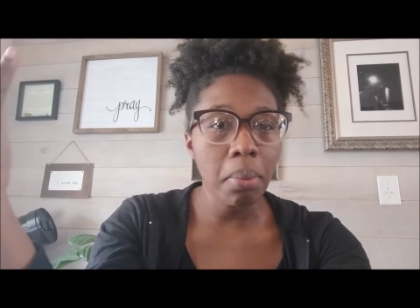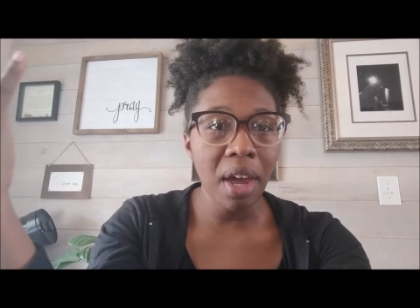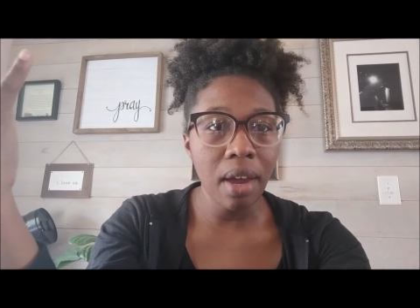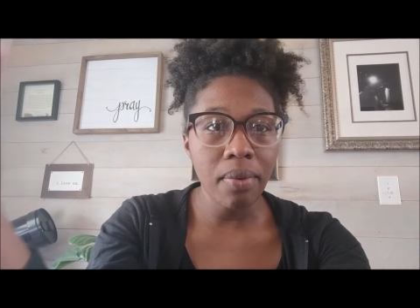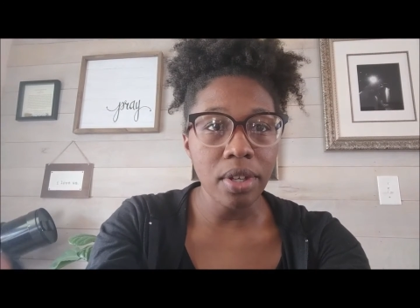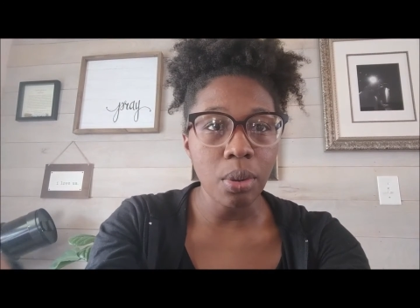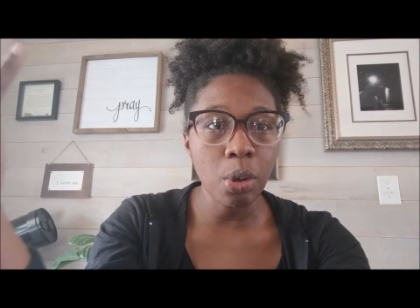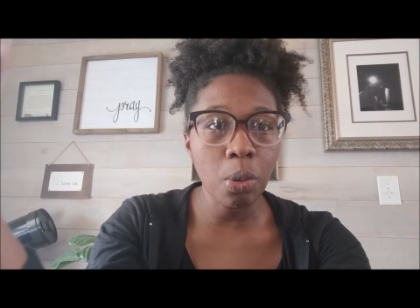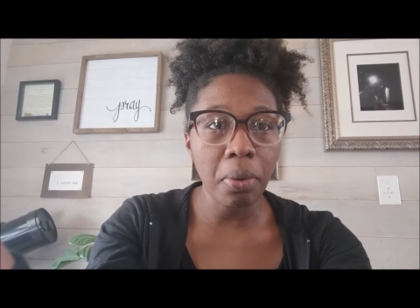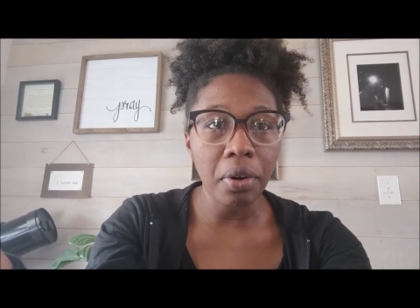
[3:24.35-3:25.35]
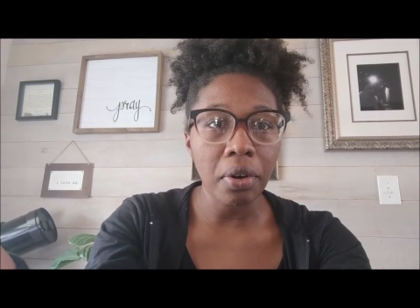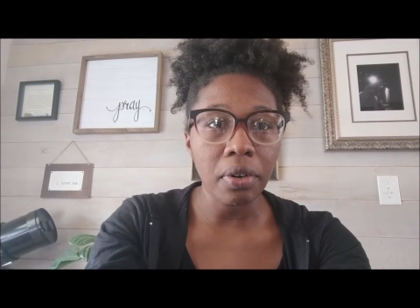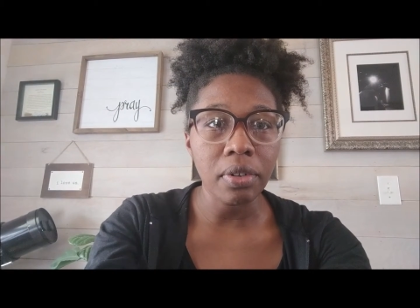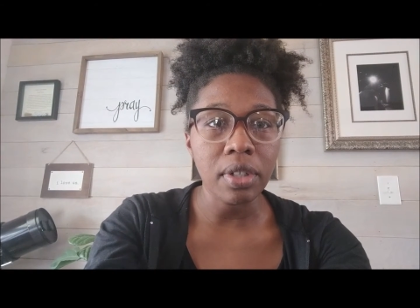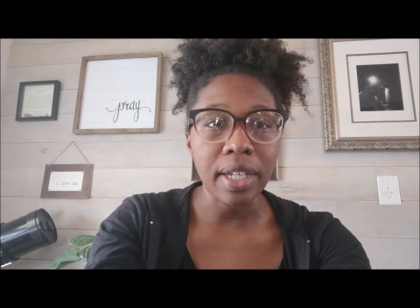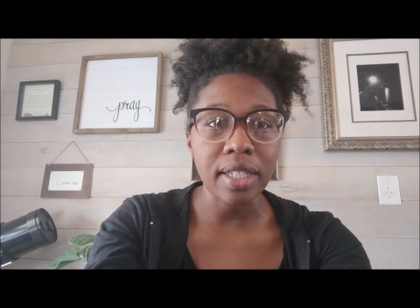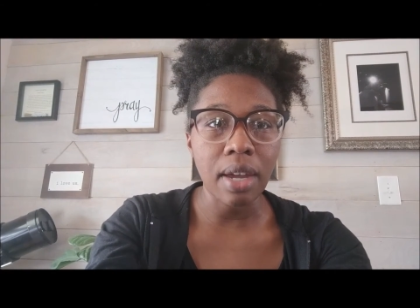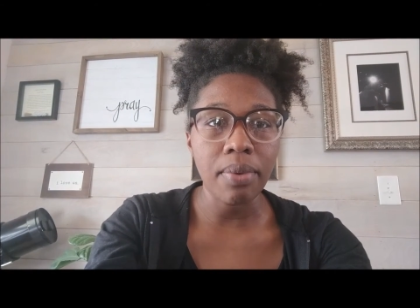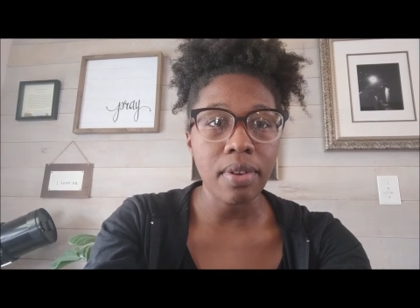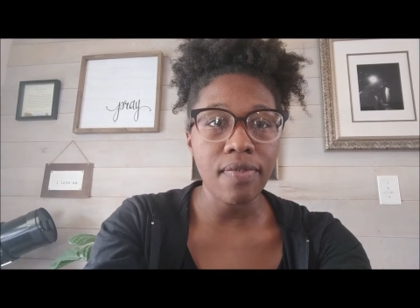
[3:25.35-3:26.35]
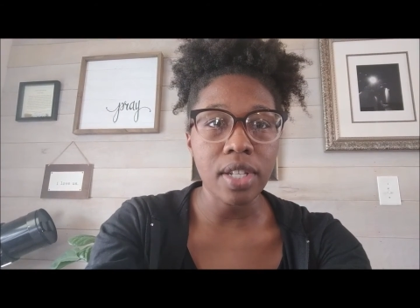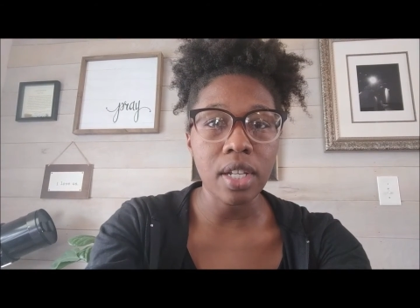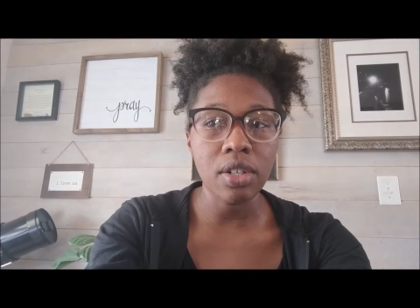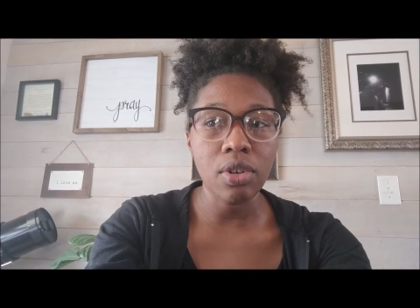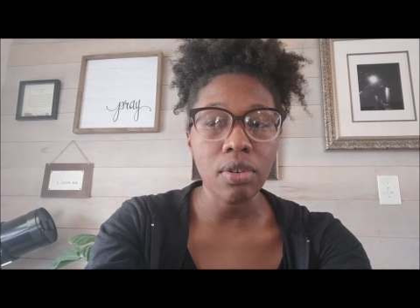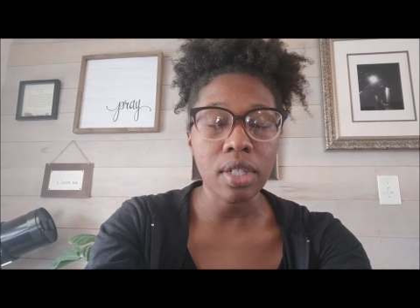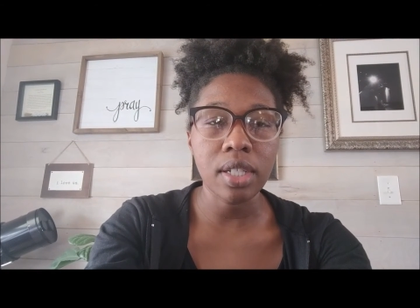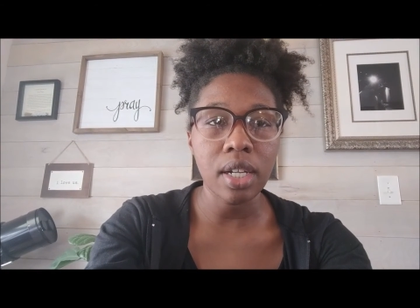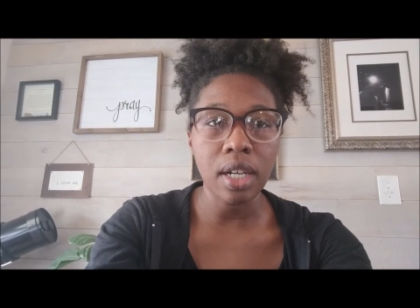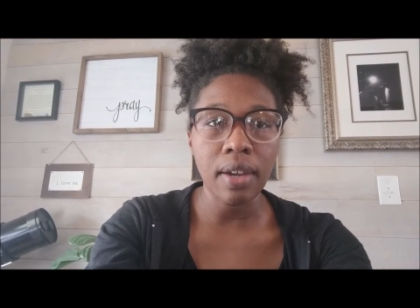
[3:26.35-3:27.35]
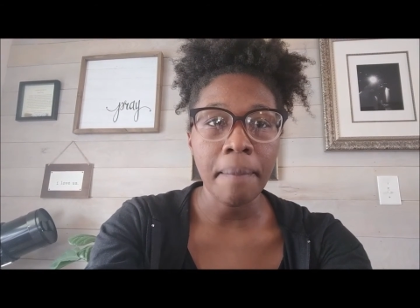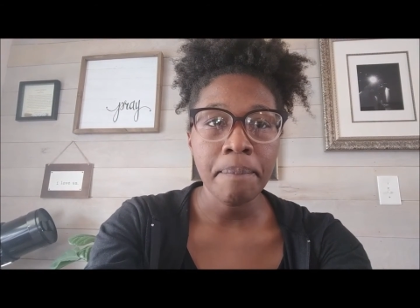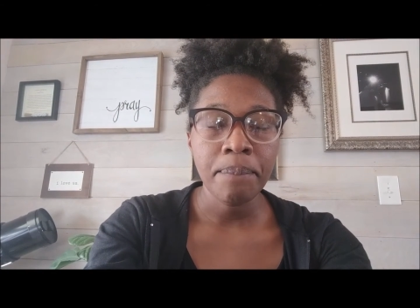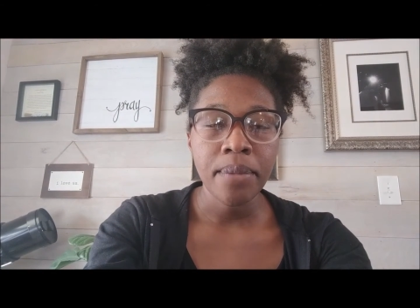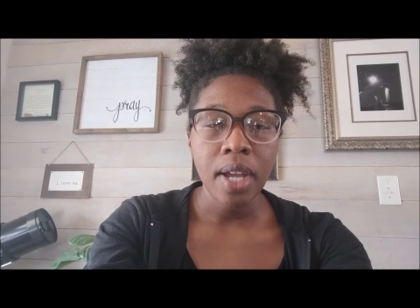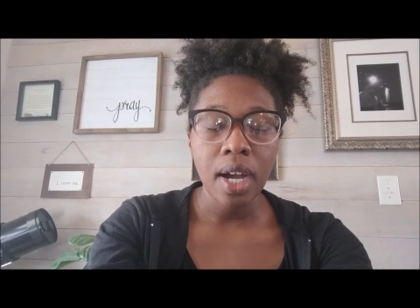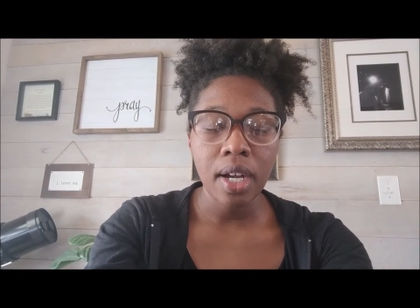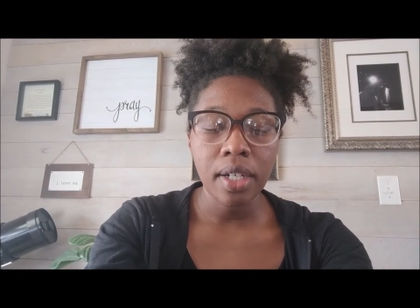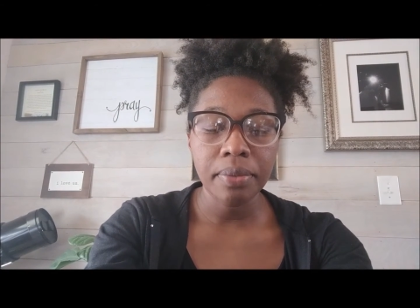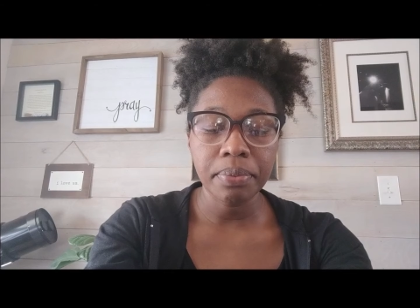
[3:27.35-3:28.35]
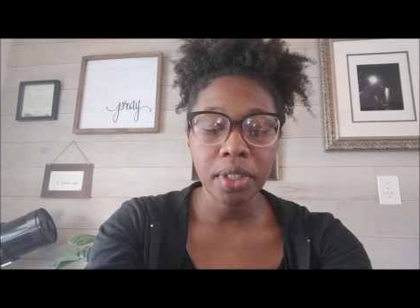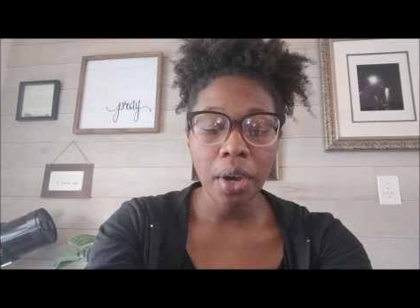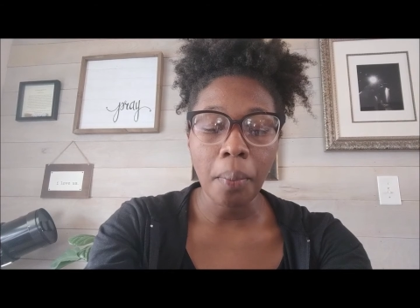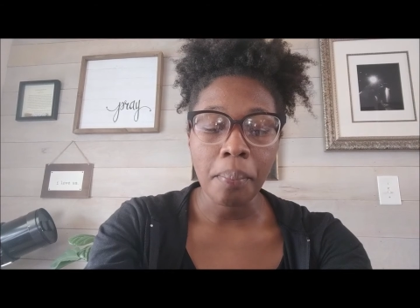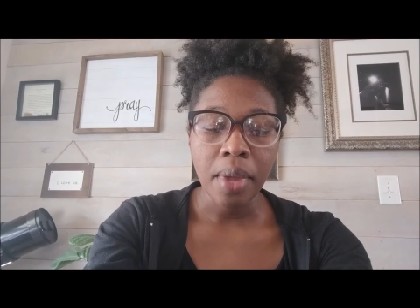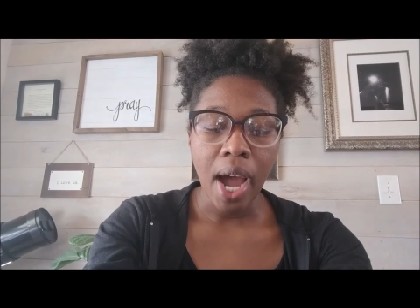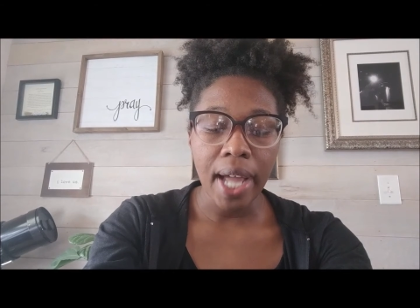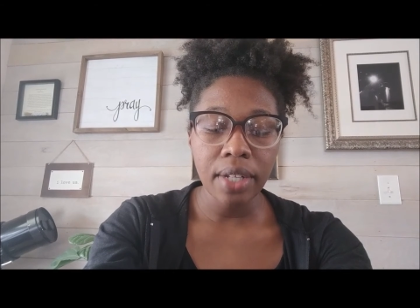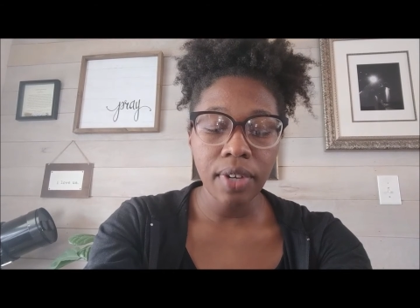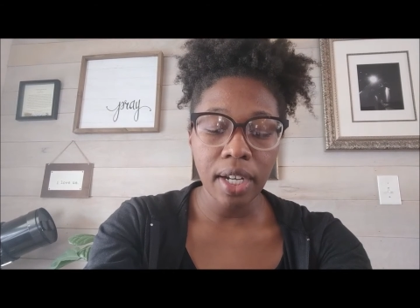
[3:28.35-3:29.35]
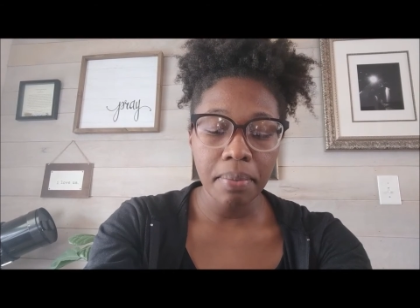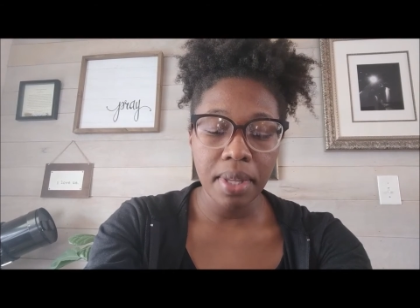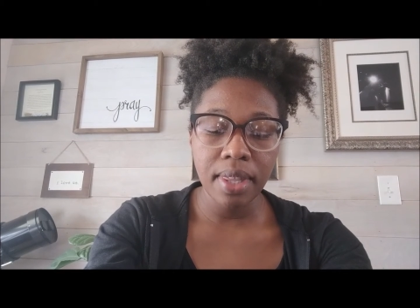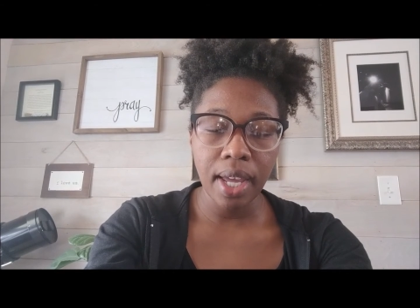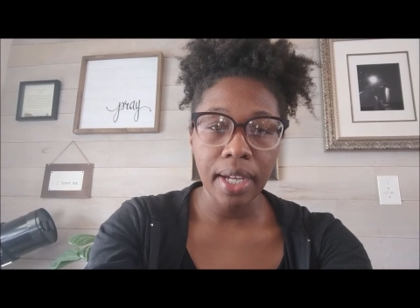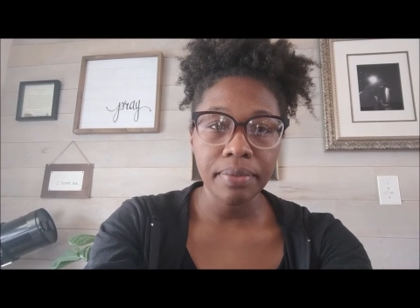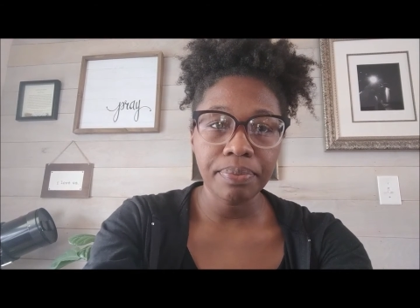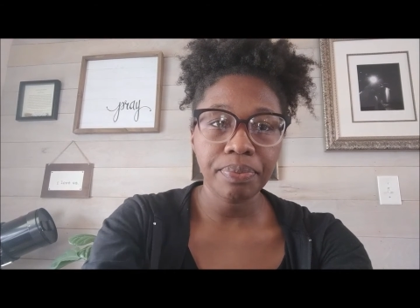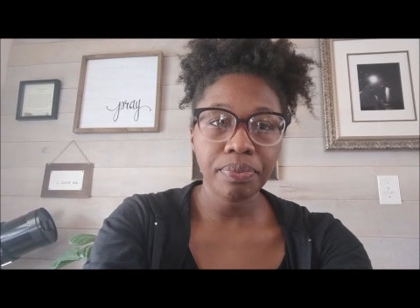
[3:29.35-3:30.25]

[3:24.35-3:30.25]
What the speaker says: pay when you Uber, like say when you visit New York City. So highly recommend that.